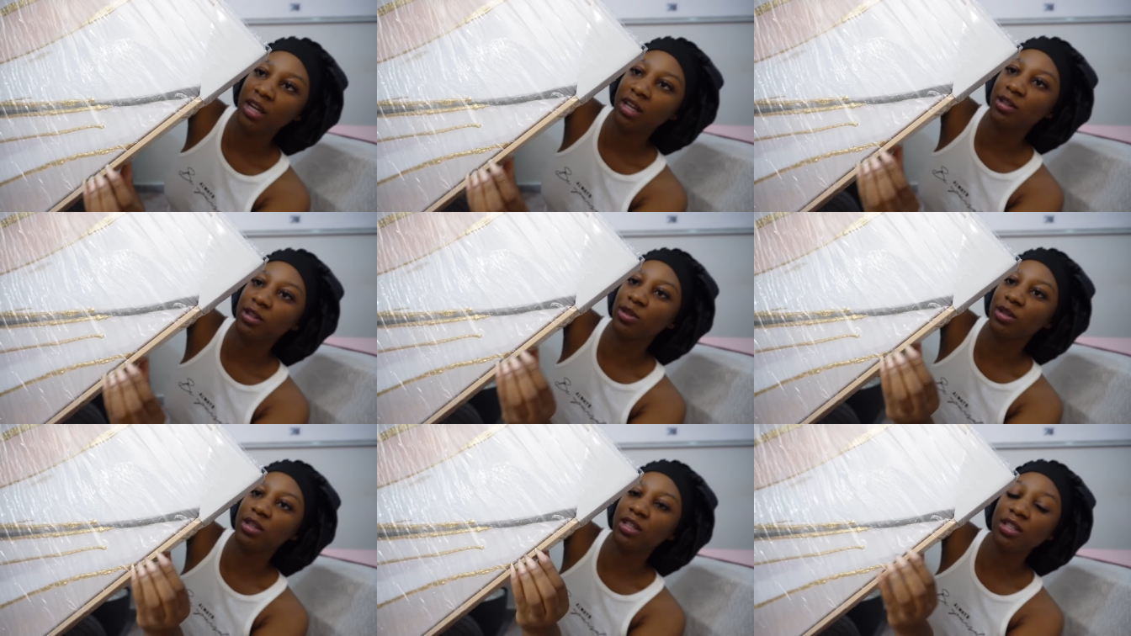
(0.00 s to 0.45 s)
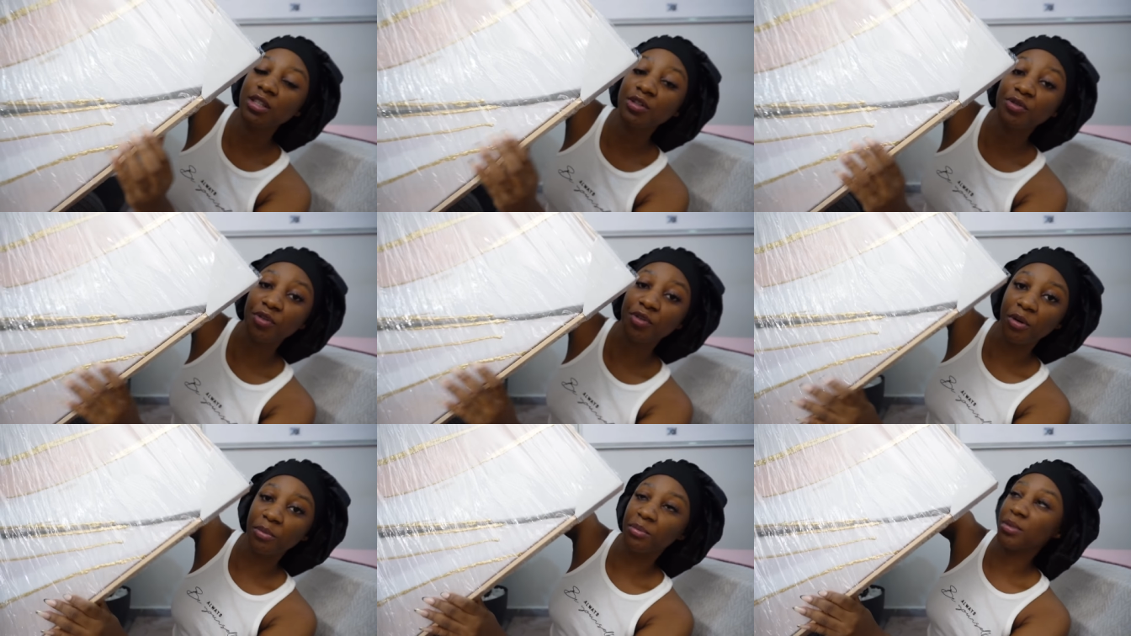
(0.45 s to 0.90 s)
so this is
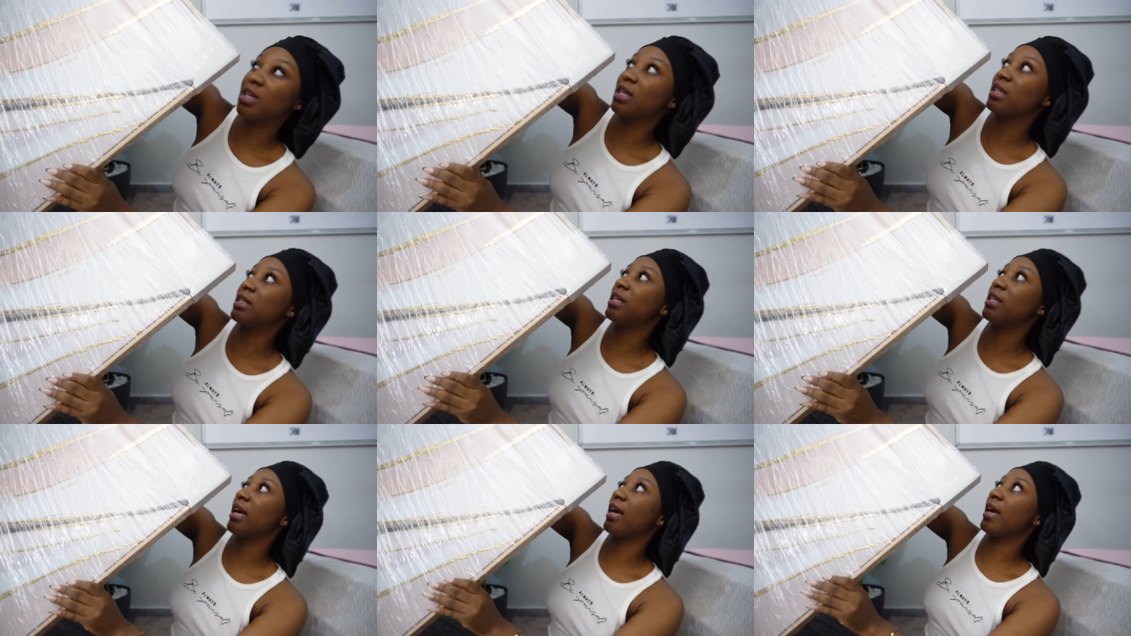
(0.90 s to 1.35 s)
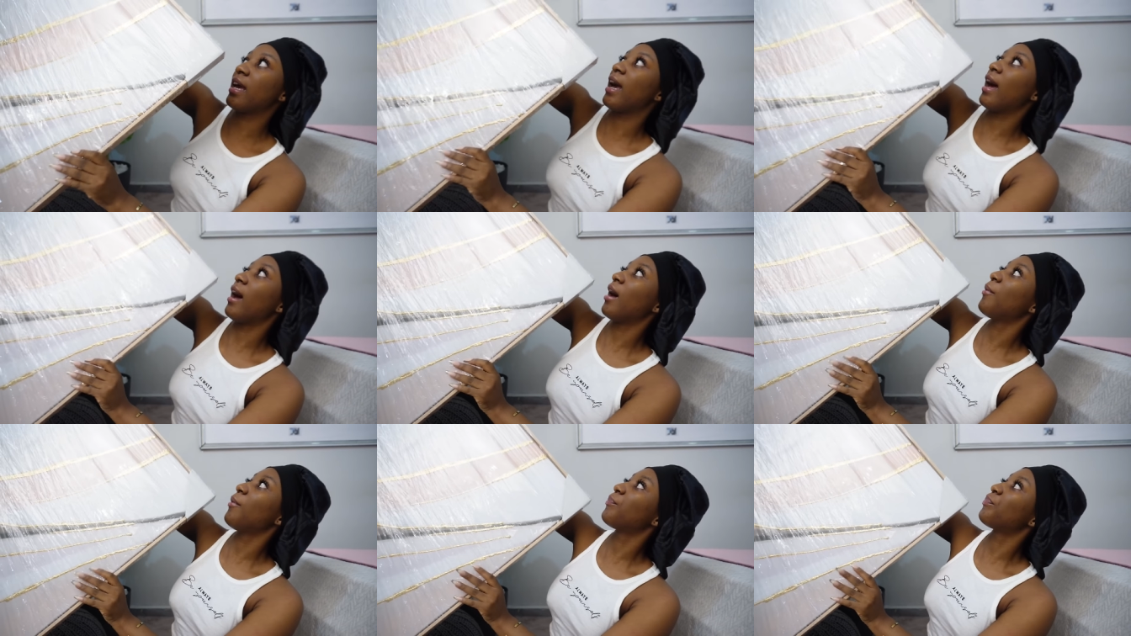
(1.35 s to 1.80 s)
from
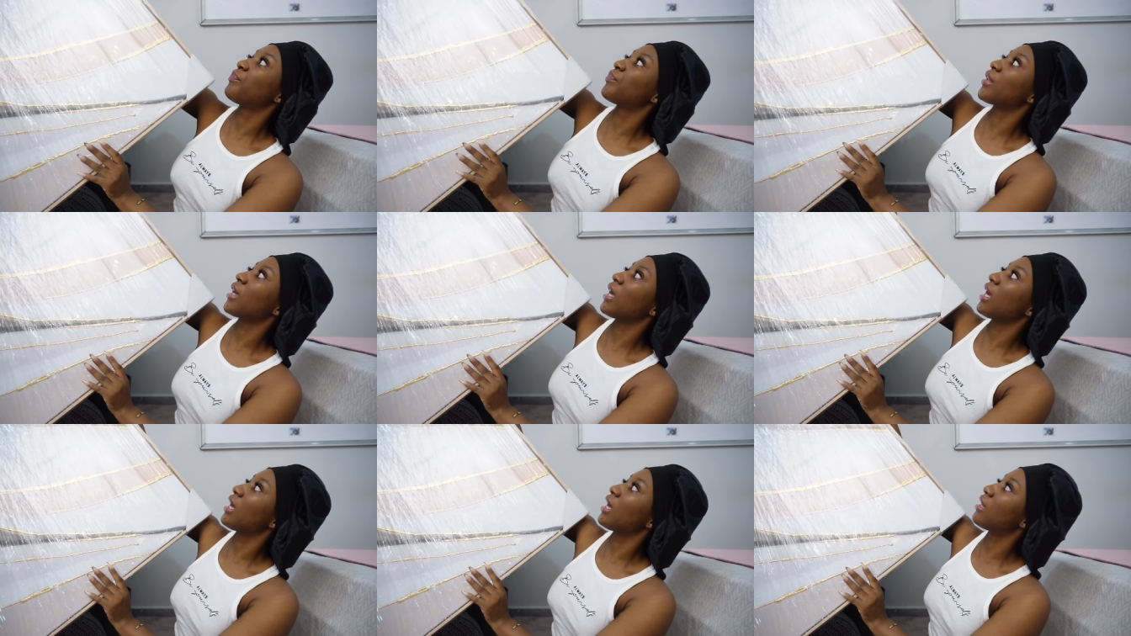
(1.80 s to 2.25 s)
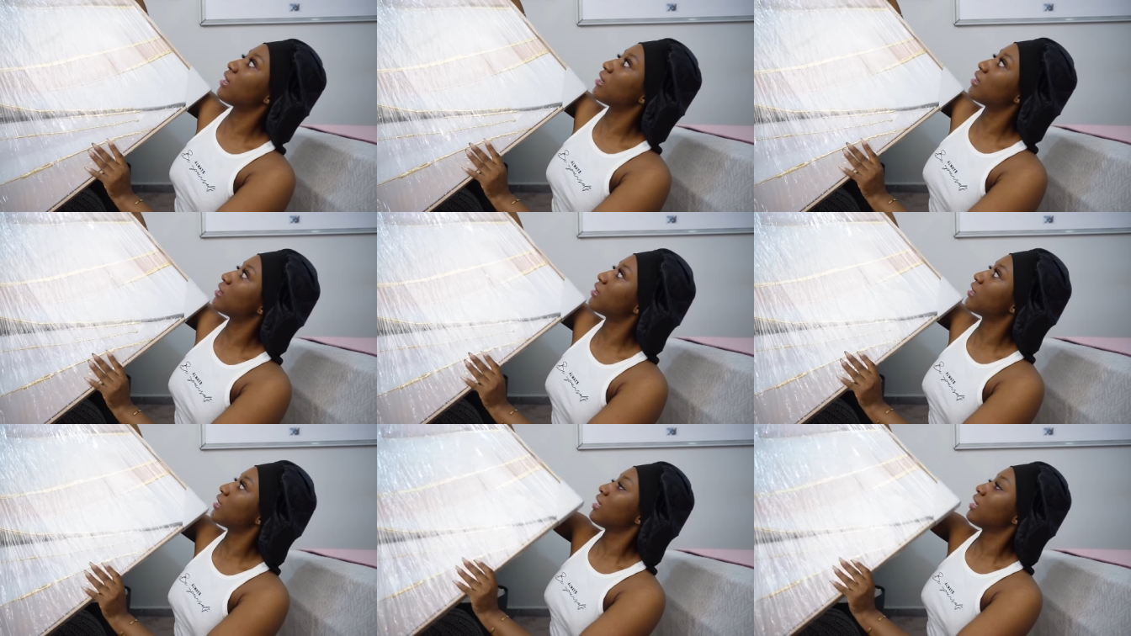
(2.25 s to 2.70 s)
Kitea
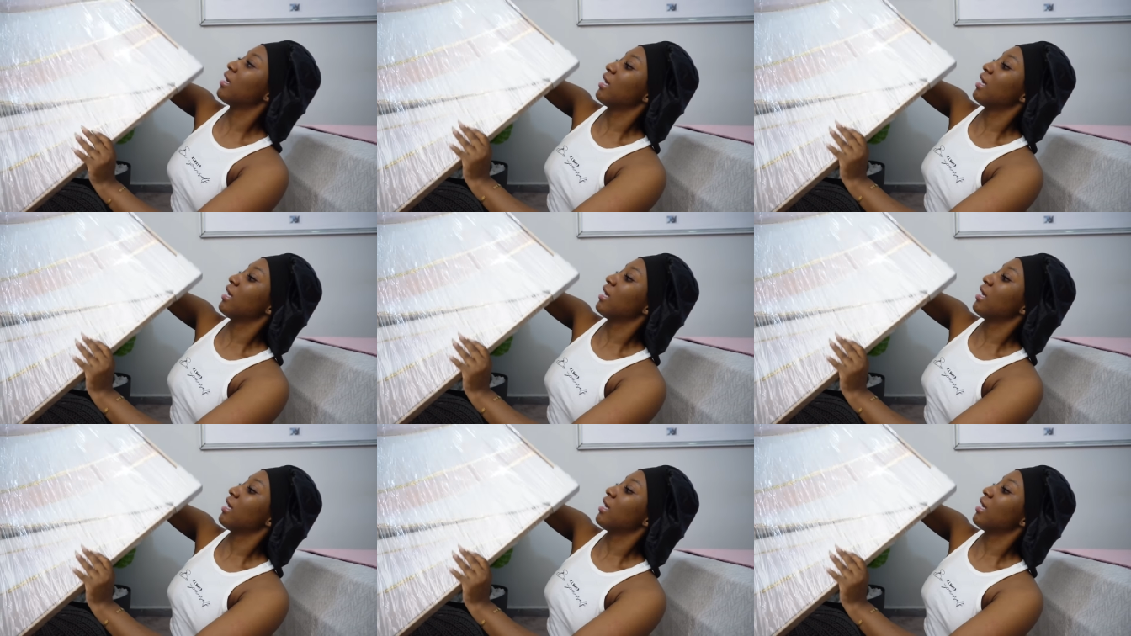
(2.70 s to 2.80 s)
and